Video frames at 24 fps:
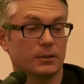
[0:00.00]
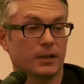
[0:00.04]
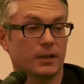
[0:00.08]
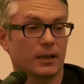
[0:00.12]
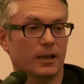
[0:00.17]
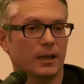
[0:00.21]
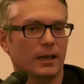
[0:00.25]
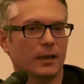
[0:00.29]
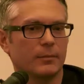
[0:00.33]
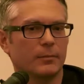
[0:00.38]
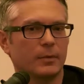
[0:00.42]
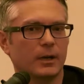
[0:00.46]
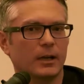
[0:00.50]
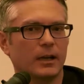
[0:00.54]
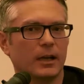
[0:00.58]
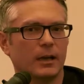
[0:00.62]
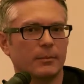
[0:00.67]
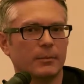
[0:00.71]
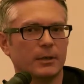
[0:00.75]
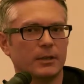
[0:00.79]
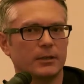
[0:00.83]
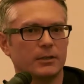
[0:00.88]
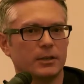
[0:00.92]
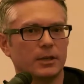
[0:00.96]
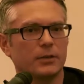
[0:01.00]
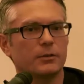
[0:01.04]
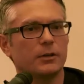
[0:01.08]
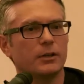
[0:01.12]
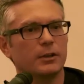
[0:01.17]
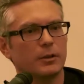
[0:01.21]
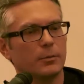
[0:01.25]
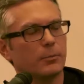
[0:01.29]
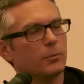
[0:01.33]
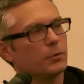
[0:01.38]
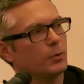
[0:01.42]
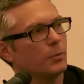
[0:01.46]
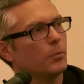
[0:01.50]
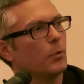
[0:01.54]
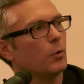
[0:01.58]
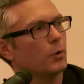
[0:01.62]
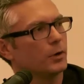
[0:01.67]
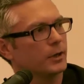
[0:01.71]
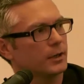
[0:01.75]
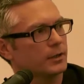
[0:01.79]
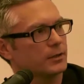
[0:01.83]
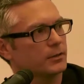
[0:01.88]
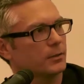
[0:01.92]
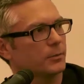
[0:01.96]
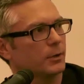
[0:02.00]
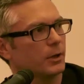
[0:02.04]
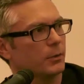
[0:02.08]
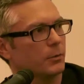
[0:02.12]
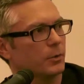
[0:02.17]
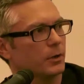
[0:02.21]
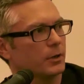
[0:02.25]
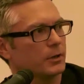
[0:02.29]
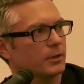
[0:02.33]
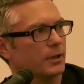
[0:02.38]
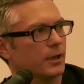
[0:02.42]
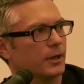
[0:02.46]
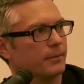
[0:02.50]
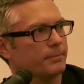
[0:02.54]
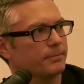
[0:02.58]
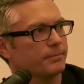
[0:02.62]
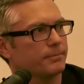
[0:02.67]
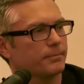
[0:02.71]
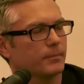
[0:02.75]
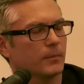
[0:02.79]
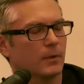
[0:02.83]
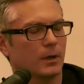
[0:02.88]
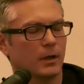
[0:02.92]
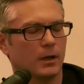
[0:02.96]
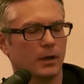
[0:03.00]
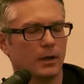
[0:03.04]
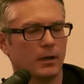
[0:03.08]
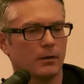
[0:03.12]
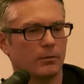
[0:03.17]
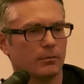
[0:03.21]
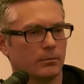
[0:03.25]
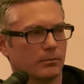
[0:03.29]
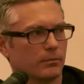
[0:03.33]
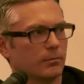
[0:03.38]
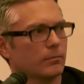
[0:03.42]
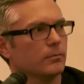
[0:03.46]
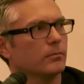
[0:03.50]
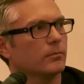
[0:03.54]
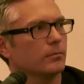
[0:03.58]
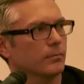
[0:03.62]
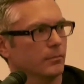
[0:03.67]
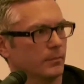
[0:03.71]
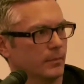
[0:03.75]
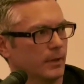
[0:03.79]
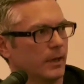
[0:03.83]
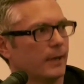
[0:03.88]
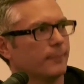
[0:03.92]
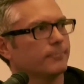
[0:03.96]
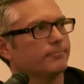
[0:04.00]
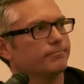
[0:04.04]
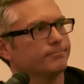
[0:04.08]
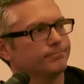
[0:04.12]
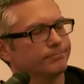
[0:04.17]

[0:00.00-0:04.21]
time, but I mean, generally the, the mornings are my work time. You're uh, a morning person? Yeah.